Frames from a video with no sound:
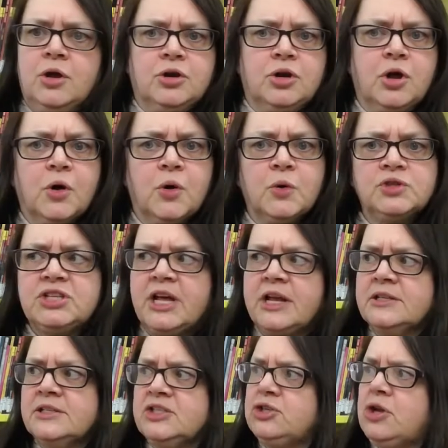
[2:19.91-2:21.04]
no
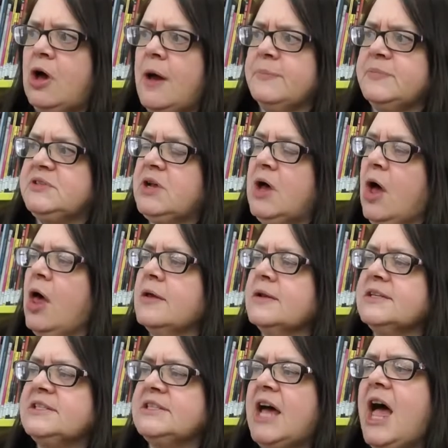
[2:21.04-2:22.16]
sudden stops, all
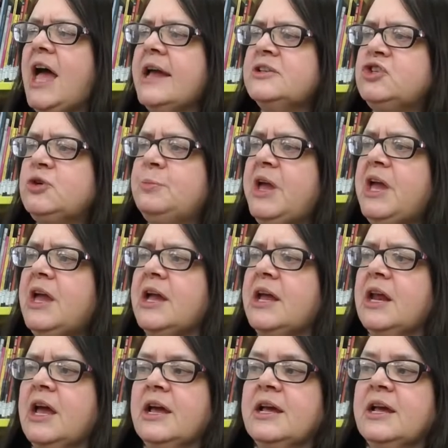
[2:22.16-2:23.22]
signs obeyed.